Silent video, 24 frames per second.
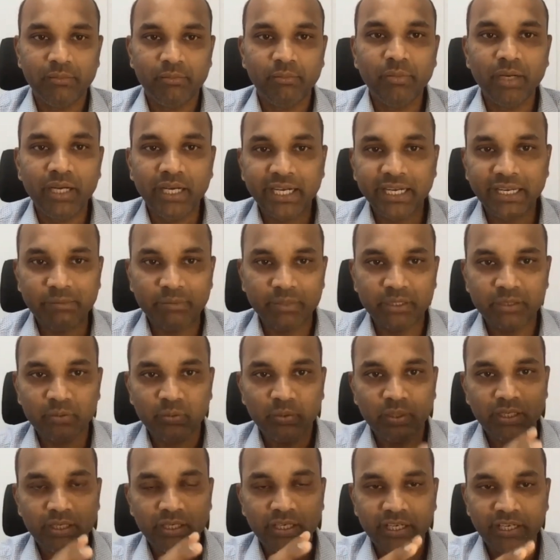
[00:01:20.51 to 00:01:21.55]
Build time is
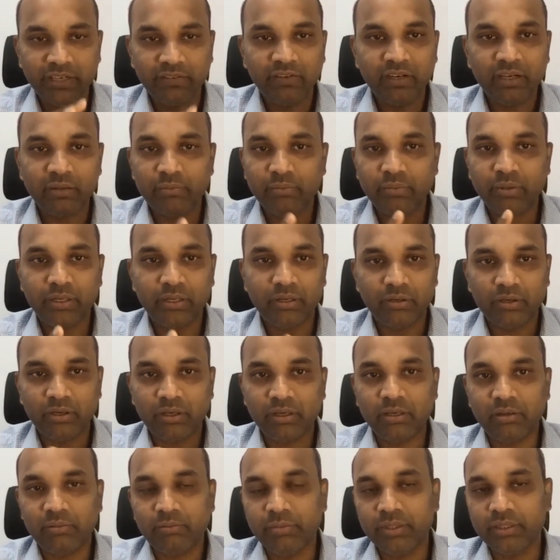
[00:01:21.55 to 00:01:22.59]
when a developer or a